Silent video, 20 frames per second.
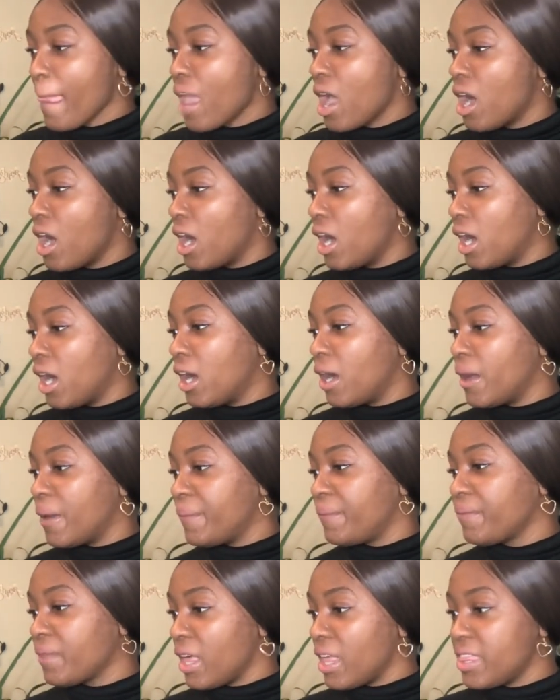
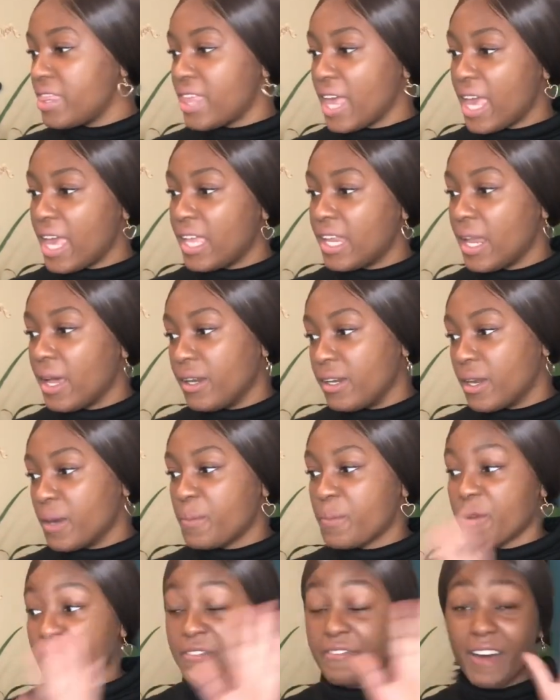Then
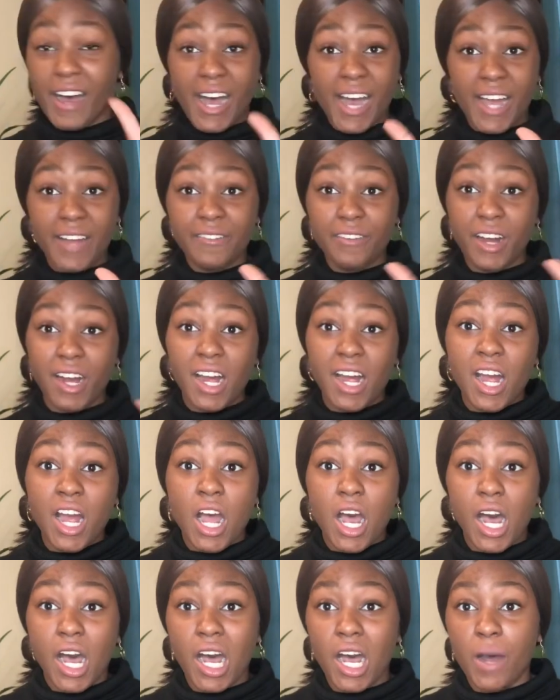number five,
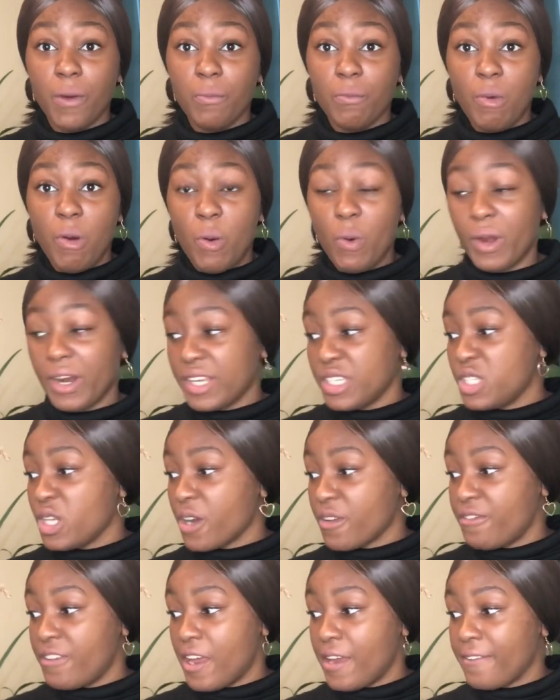what is your
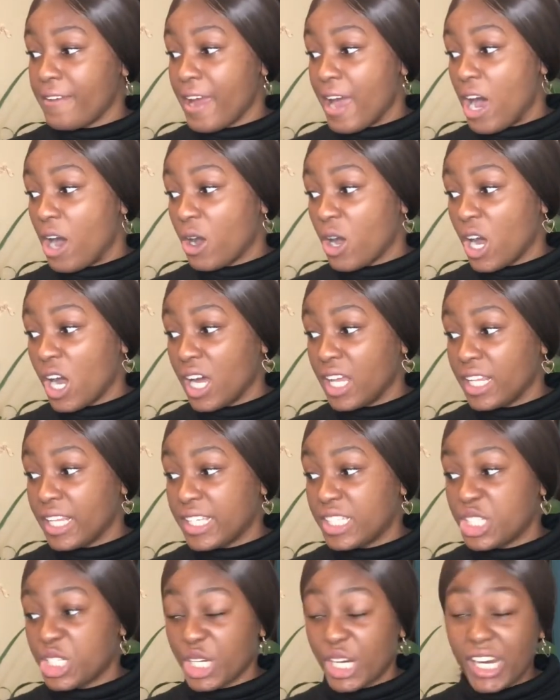favorite
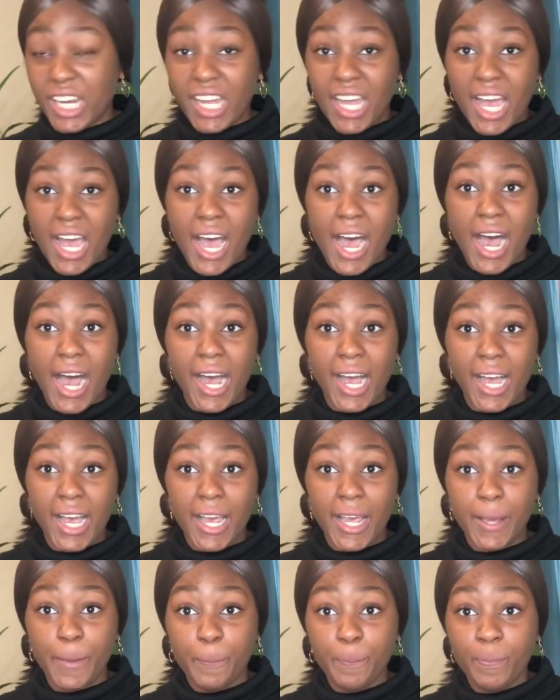alcoholic drink?
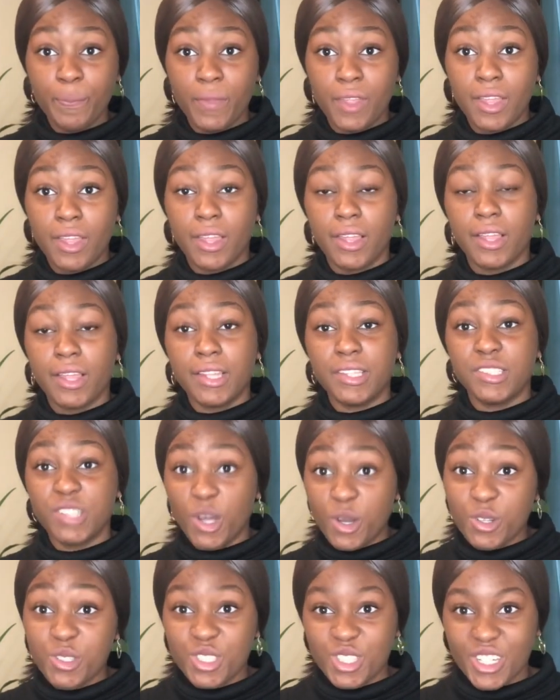I
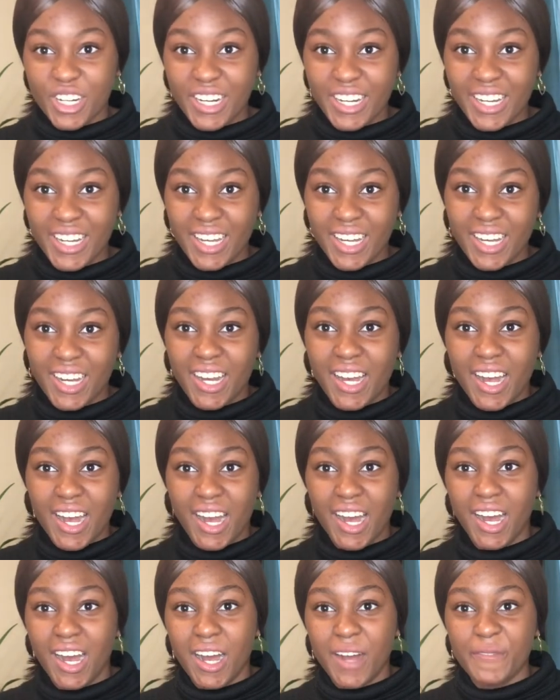don't drink
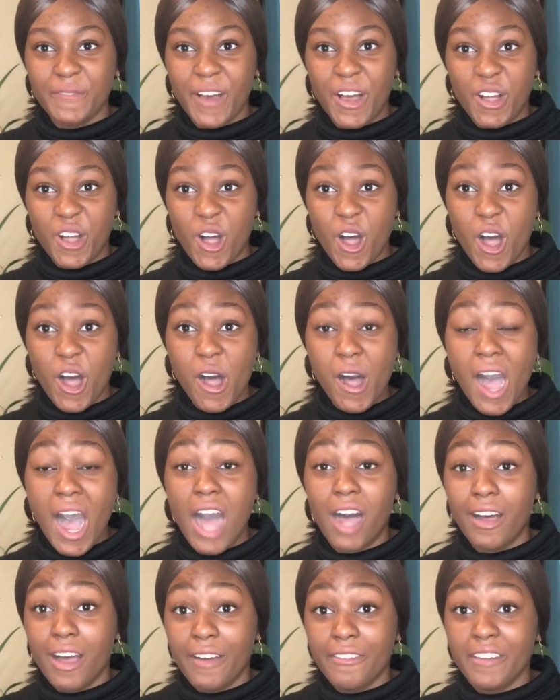alcohol,
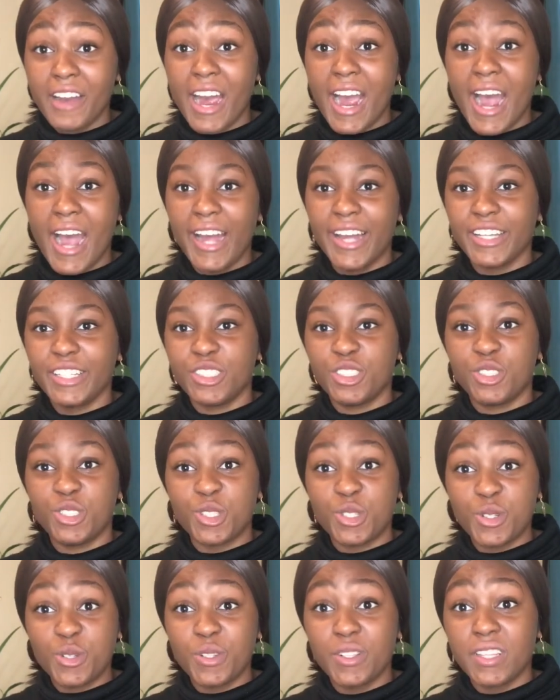however I
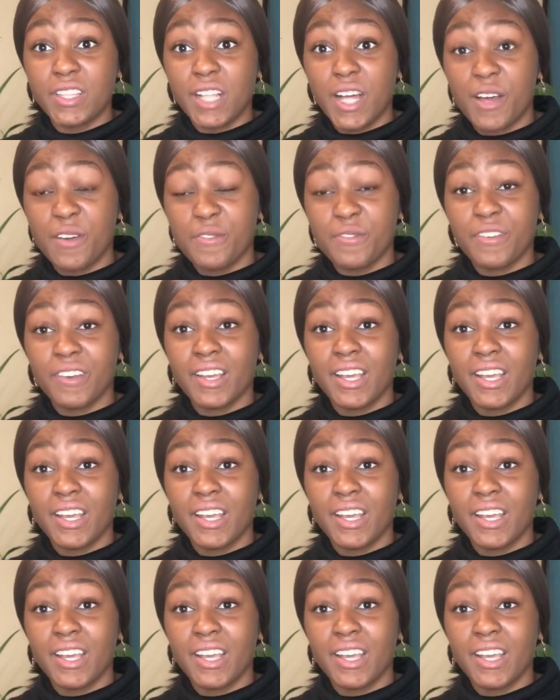do love